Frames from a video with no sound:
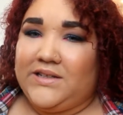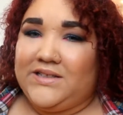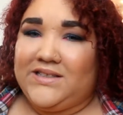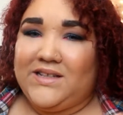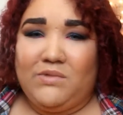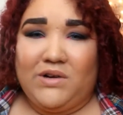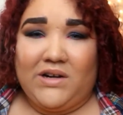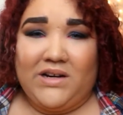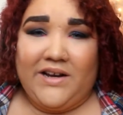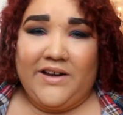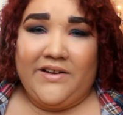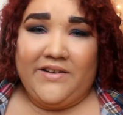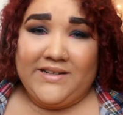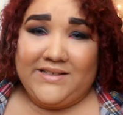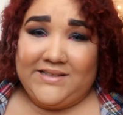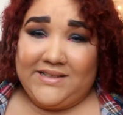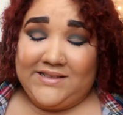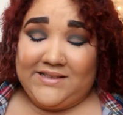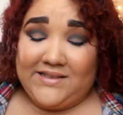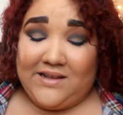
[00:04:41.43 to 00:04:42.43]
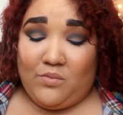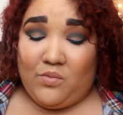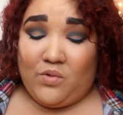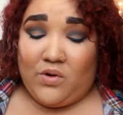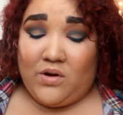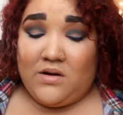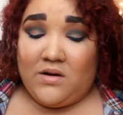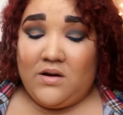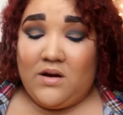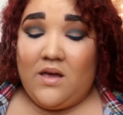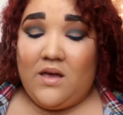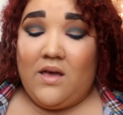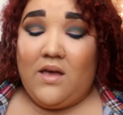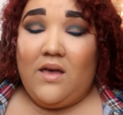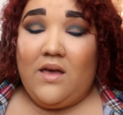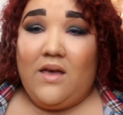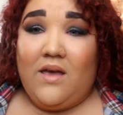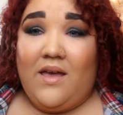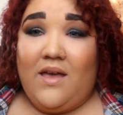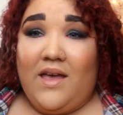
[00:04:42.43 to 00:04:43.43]
Some were clearance and some weren't,
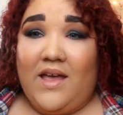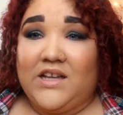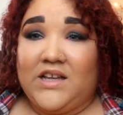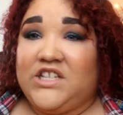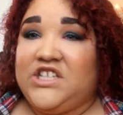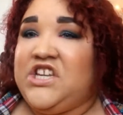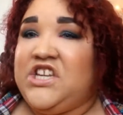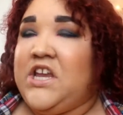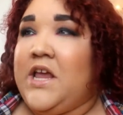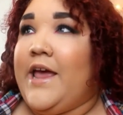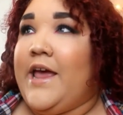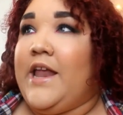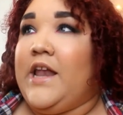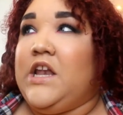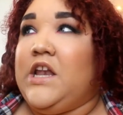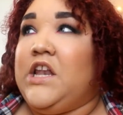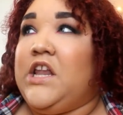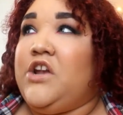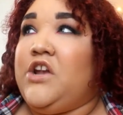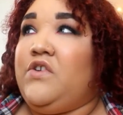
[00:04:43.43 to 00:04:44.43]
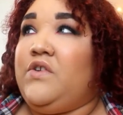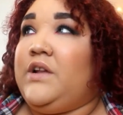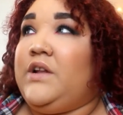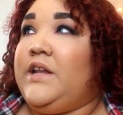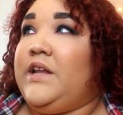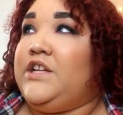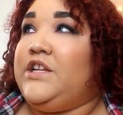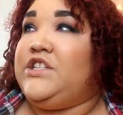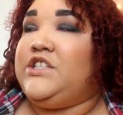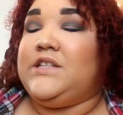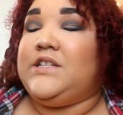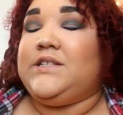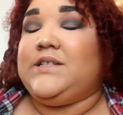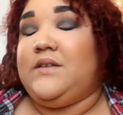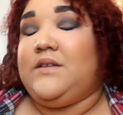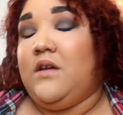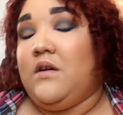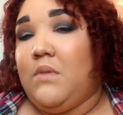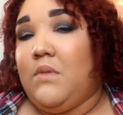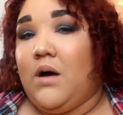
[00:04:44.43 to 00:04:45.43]
and she had literally just
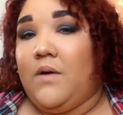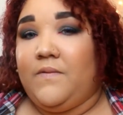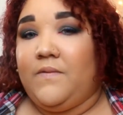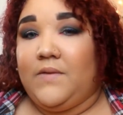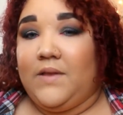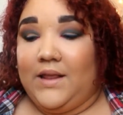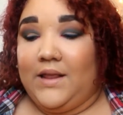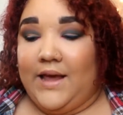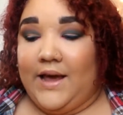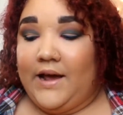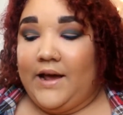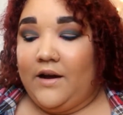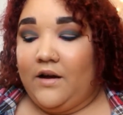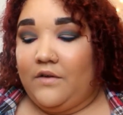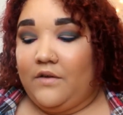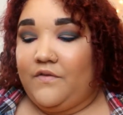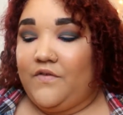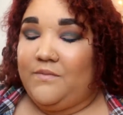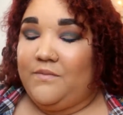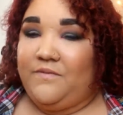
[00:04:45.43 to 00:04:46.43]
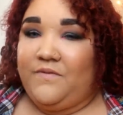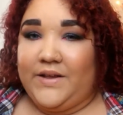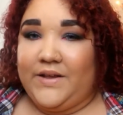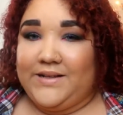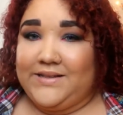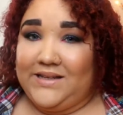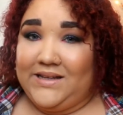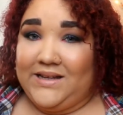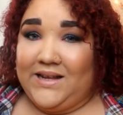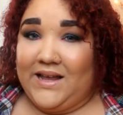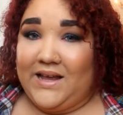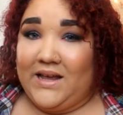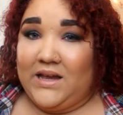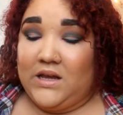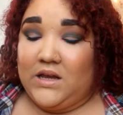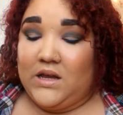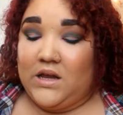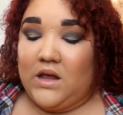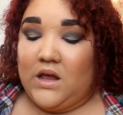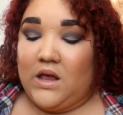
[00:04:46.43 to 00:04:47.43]
come off the ladder from fixing
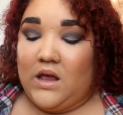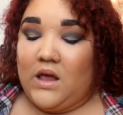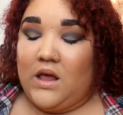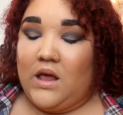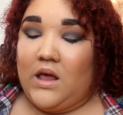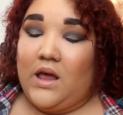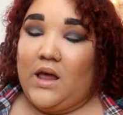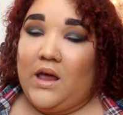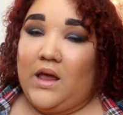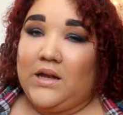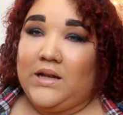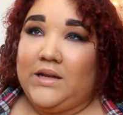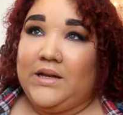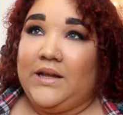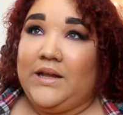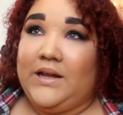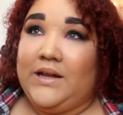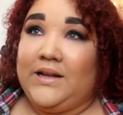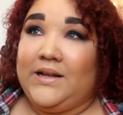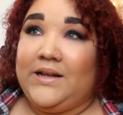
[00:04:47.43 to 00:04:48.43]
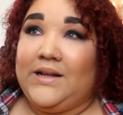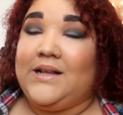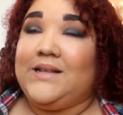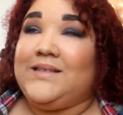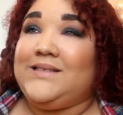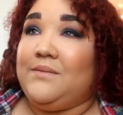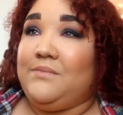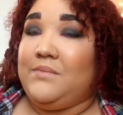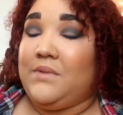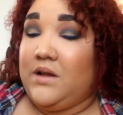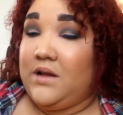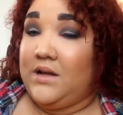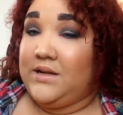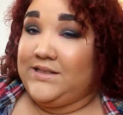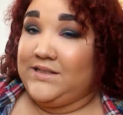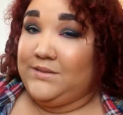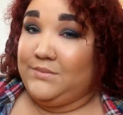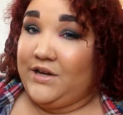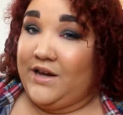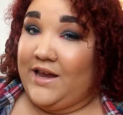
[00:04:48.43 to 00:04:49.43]
that, and then some
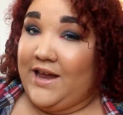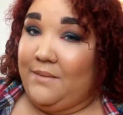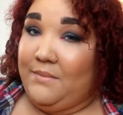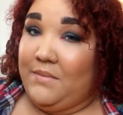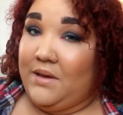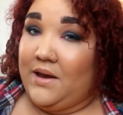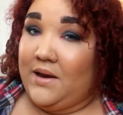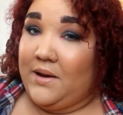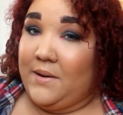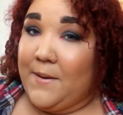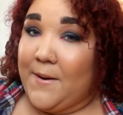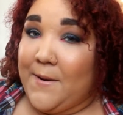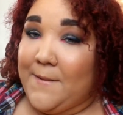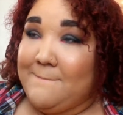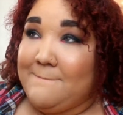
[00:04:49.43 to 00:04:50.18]
customer came in.